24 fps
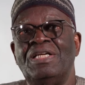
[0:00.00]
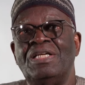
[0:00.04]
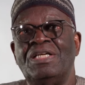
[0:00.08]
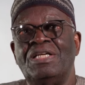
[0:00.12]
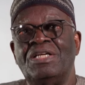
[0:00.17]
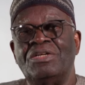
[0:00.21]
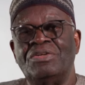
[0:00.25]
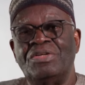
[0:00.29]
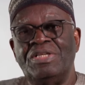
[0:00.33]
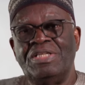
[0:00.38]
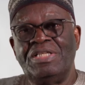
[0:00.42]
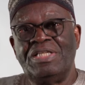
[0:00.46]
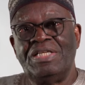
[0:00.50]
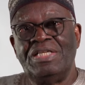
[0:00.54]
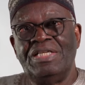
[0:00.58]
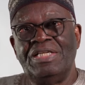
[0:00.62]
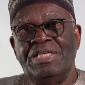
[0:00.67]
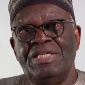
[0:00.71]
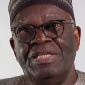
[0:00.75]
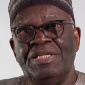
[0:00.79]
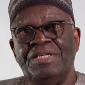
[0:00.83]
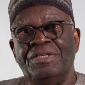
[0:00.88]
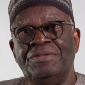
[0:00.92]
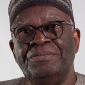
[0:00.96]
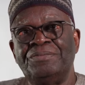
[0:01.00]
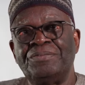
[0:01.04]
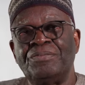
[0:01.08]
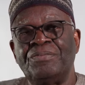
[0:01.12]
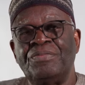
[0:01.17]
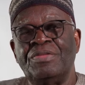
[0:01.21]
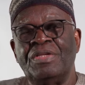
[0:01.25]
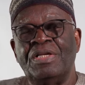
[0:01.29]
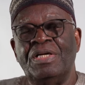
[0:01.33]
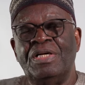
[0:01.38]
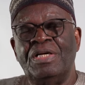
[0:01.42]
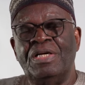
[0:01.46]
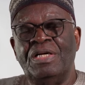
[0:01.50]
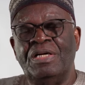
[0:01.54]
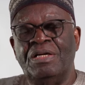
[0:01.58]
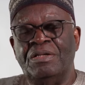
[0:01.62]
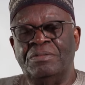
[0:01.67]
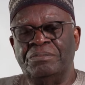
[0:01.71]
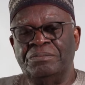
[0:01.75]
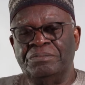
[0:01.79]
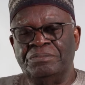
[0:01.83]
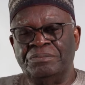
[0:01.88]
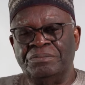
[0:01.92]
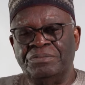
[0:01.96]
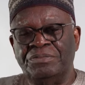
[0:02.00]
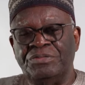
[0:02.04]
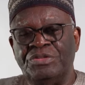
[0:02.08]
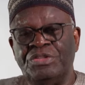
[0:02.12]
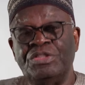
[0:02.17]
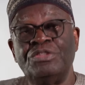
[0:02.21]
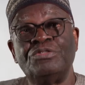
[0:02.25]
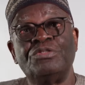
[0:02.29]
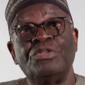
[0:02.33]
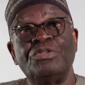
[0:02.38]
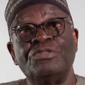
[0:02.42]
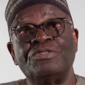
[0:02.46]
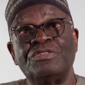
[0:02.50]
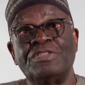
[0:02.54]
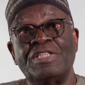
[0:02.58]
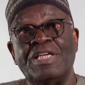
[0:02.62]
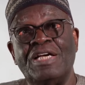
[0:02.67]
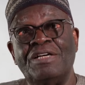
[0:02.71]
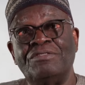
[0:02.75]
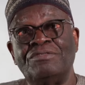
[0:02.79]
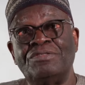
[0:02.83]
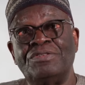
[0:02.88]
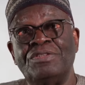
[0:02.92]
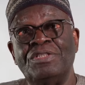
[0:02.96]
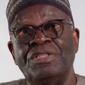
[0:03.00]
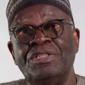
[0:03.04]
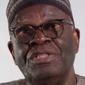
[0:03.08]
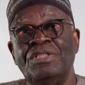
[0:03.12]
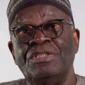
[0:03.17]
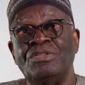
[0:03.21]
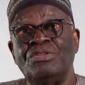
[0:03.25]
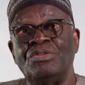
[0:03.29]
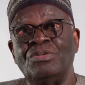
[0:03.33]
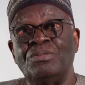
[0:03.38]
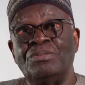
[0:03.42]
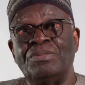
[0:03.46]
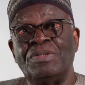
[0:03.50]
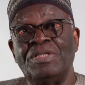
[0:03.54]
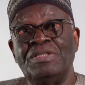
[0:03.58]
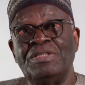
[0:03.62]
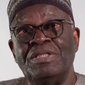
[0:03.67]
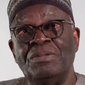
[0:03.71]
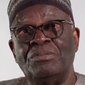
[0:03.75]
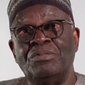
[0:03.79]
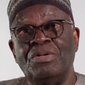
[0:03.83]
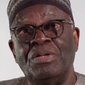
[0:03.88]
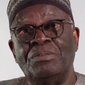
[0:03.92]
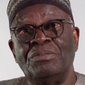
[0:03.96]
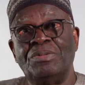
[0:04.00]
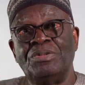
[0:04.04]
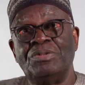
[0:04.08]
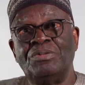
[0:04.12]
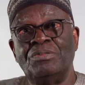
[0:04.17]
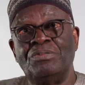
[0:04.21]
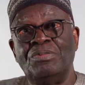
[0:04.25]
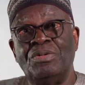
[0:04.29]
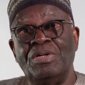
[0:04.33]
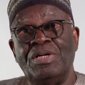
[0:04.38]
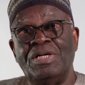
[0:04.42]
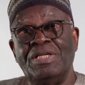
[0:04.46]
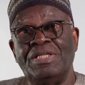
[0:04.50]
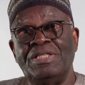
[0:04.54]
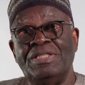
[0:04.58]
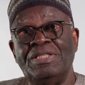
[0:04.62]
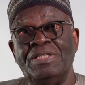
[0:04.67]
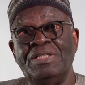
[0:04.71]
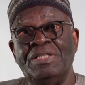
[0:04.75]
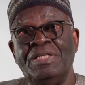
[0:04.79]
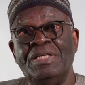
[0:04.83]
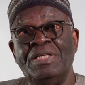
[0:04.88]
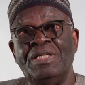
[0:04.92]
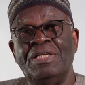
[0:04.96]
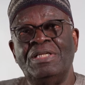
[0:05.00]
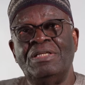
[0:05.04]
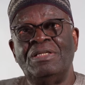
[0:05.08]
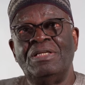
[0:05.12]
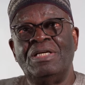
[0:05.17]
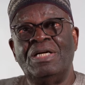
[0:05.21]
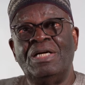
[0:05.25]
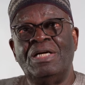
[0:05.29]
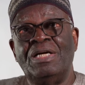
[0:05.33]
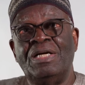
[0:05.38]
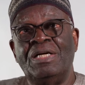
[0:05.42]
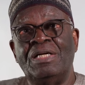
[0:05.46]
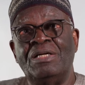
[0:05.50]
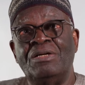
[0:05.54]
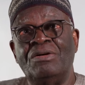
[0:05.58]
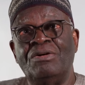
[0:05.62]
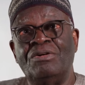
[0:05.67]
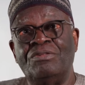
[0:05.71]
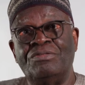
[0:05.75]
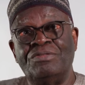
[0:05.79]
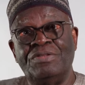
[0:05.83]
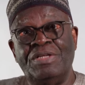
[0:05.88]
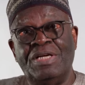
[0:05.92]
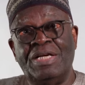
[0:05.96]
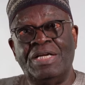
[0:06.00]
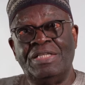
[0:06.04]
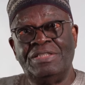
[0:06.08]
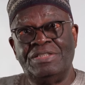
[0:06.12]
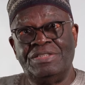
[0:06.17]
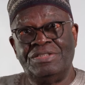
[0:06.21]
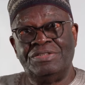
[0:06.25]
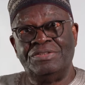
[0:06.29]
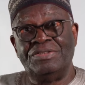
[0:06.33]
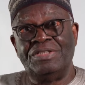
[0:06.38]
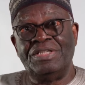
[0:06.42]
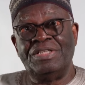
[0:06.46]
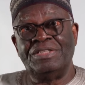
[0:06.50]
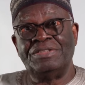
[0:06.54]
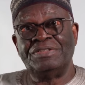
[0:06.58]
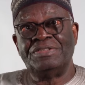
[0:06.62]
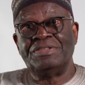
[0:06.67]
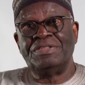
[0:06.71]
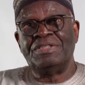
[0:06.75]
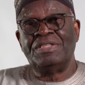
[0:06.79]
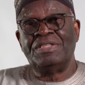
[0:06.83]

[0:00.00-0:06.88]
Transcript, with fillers: currently um, Chief of Staff to President Muhammadu Buhari uh, of Nigeria.